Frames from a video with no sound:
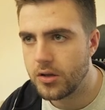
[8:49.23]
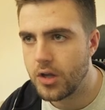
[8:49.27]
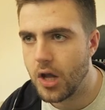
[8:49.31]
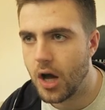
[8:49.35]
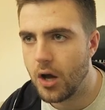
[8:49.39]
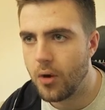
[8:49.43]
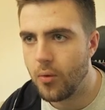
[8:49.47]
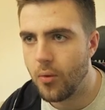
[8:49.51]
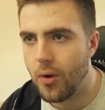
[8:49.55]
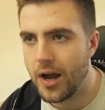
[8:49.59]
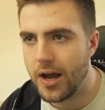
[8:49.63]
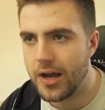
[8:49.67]

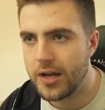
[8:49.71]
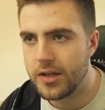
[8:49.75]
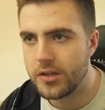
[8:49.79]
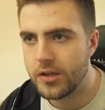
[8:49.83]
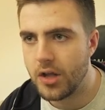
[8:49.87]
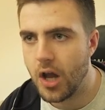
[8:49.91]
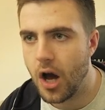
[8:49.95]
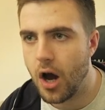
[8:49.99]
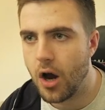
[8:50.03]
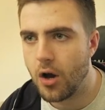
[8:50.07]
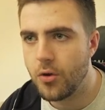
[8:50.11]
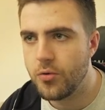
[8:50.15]
No way.
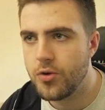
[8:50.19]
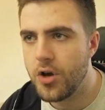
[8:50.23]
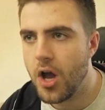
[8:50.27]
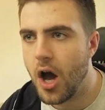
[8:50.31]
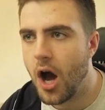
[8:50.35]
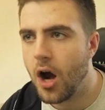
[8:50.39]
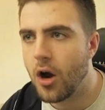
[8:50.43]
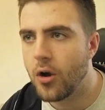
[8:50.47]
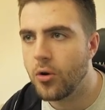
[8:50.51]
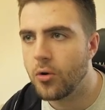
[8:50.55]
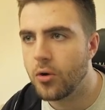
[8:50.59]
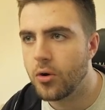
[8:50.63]
No,
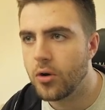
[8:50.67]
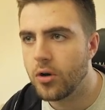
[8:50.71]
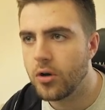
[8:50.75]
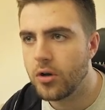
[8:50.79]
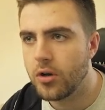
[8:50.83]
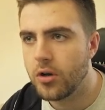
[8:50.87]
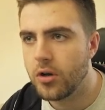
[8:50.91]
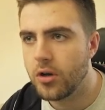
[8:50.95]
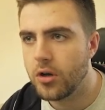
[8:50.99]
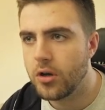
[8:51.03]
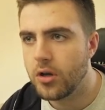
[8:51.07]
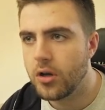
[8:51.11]
no.
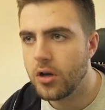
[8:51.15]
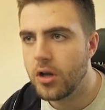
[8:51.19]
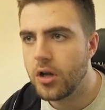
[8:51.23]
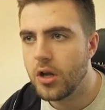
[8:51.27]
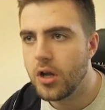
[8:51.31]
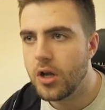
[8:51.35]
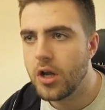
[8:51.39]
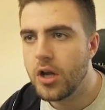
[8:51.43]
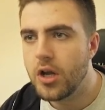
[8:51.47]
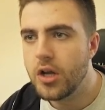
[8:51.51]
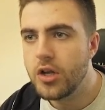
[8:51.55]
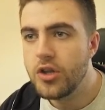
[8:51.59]

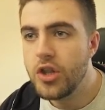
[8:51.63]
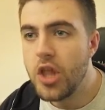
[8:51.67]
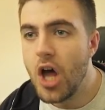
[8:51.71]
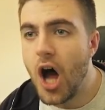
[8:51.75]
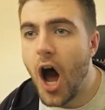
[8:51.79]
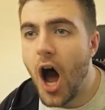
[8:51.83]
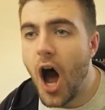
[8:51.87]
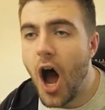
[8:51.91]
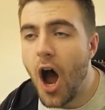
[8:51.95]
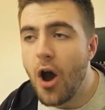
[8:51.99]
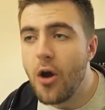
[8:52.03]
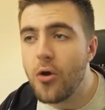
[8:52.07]

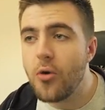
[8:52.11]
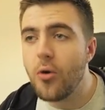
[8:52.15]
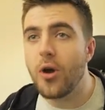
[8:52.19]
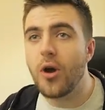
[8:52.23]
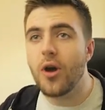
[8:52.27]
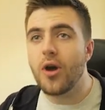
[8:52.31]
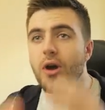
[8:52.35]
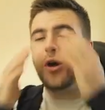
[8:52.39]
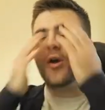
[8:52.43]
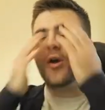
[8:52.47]
No!